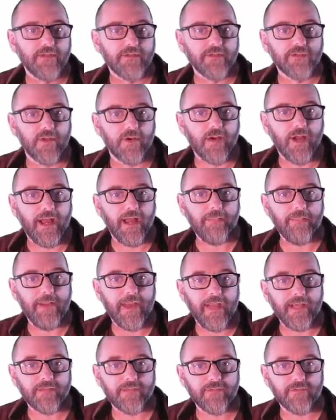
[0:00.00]
So I
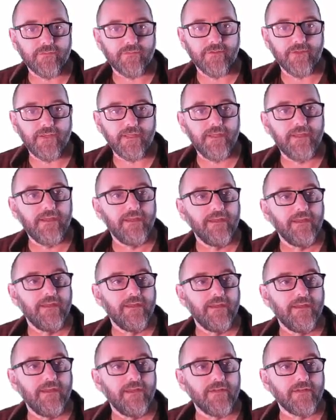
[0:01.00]
pass 3
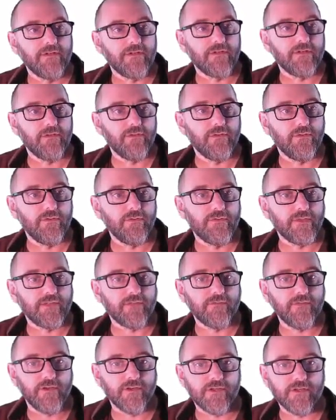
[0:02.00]
to
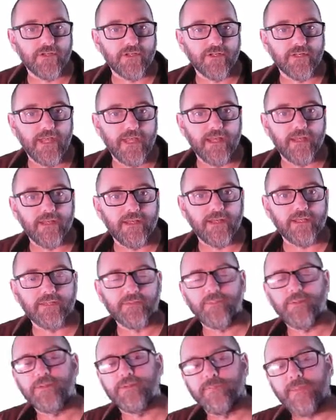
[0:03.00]
this function, and
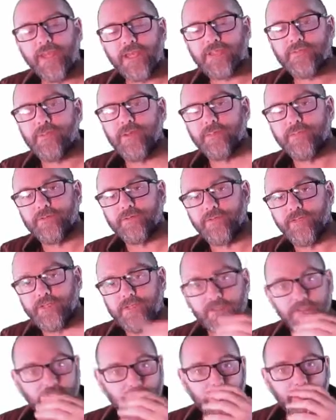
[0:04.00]
it's passed by
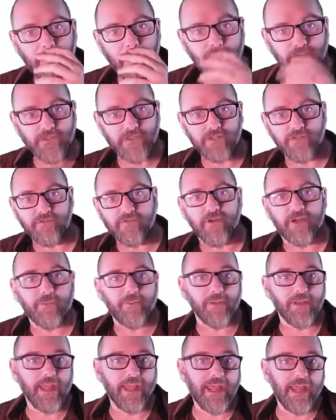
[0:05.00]
position, so it goes into the
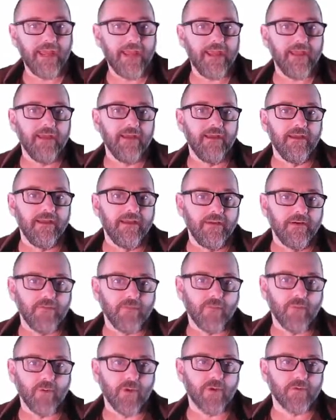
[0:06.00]
variable A,
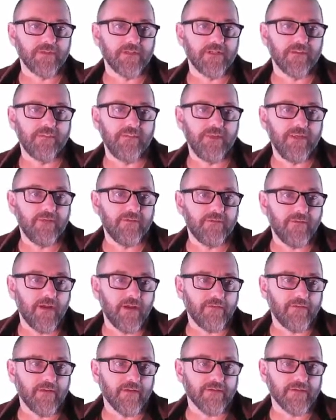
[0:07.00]
4 goes into B,
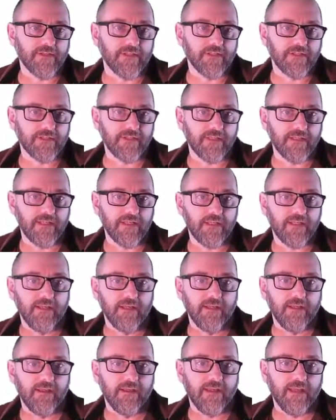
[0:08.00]
5 goes into
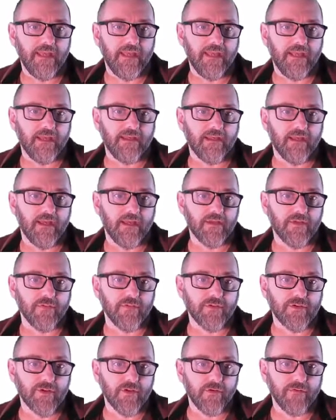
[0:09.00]
C, and
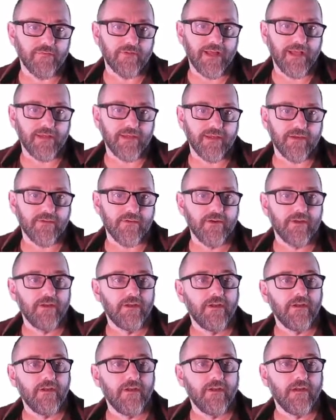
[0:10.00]
the return value,
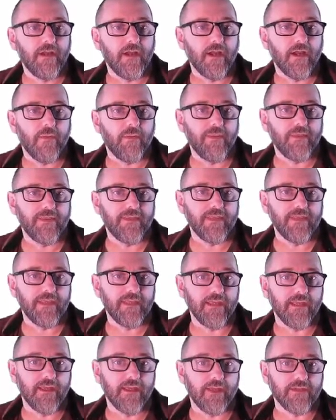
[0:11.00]

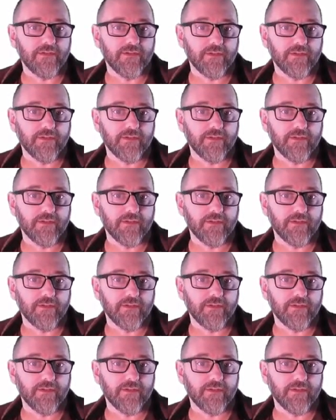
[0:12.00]
we